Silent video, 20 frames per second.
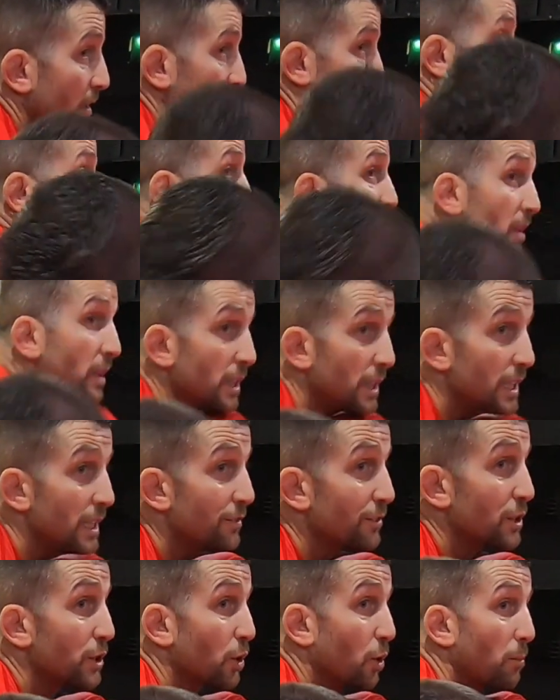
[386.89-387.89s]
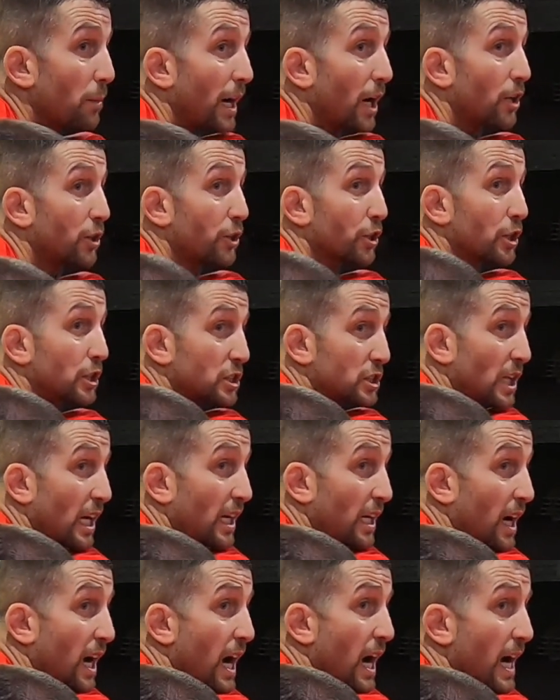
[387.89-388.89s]
See, even though my underhook's
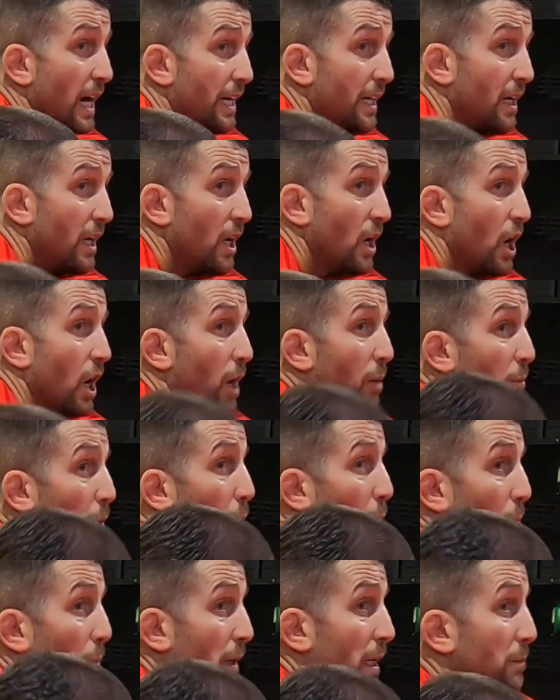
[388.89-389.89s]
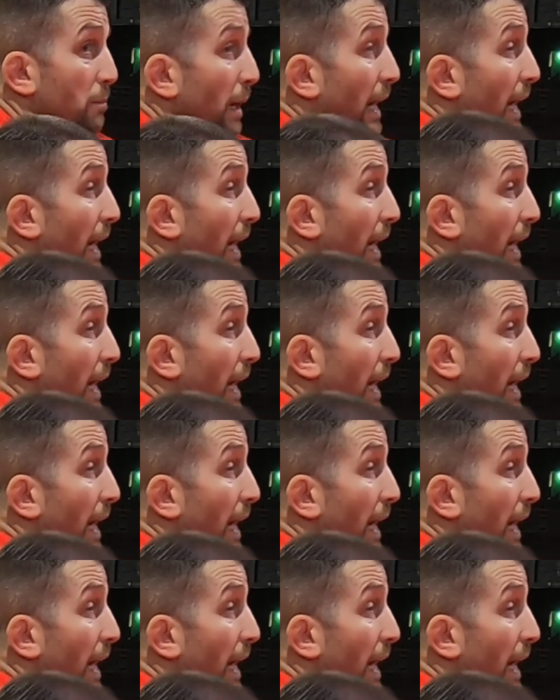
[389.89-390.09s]
not high, I'm opening